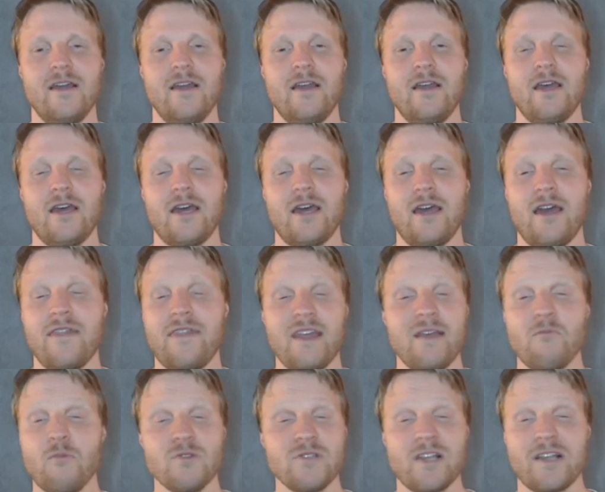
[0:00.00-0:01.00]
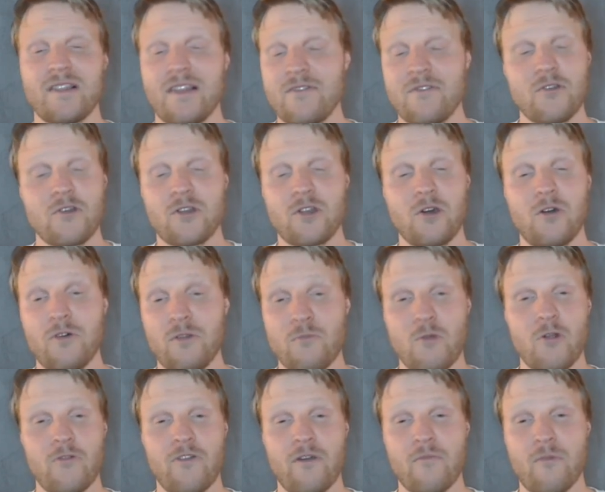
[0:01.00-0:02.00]
I think most likely they're going to go with
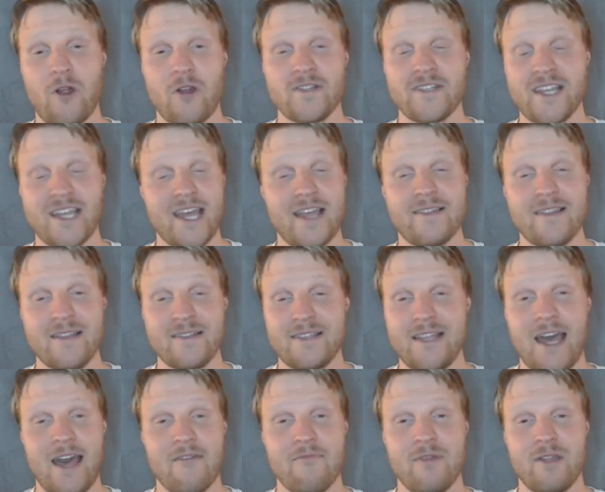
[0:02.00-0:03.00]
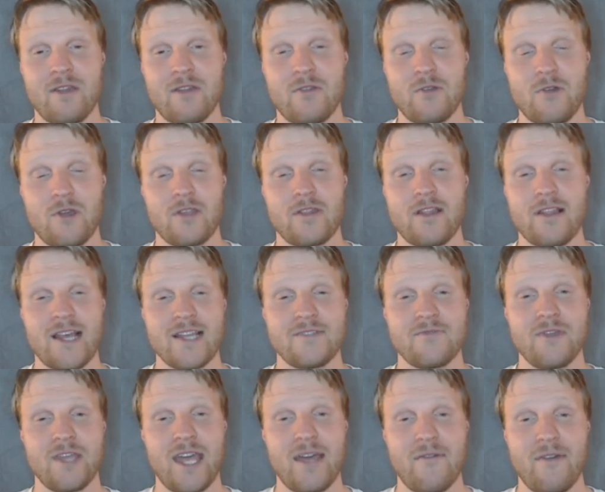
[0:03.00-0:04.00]
Murphy and Barnes again, like they have been doing the last
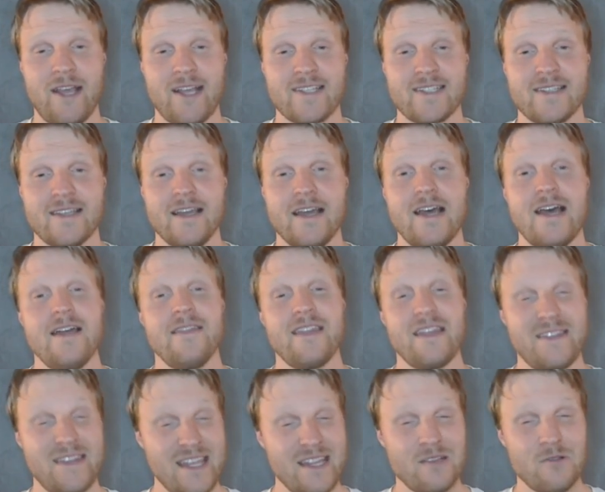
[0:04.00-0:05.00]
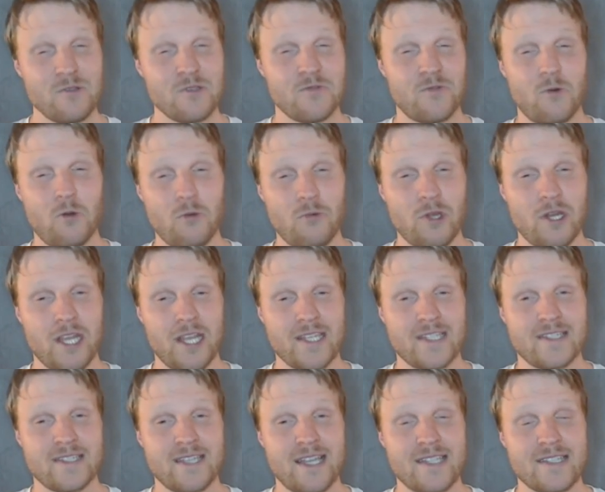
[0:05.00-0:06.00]
few game weeks. They did lose 4-1
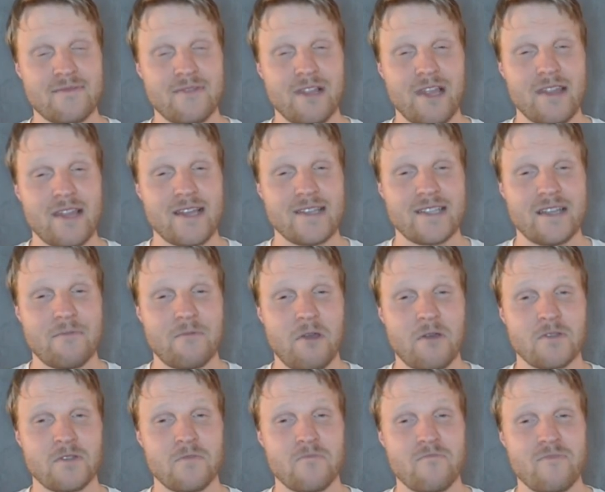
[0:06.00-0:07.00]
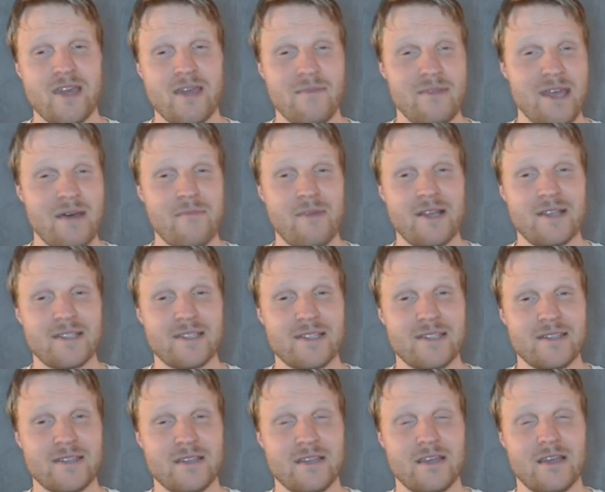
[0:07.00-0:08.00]
against Aston Villa last time around, so maybe that
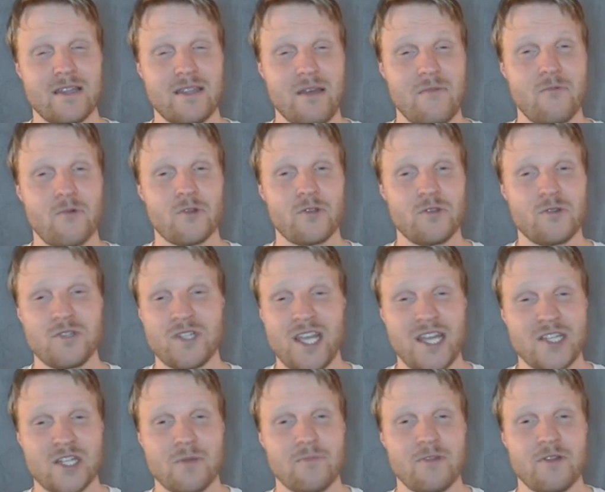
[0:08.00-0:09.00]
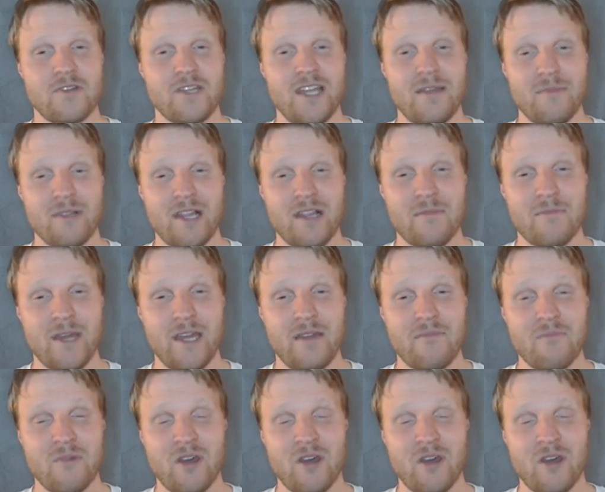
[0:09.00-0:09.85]
makes them want to change up their team a little bit.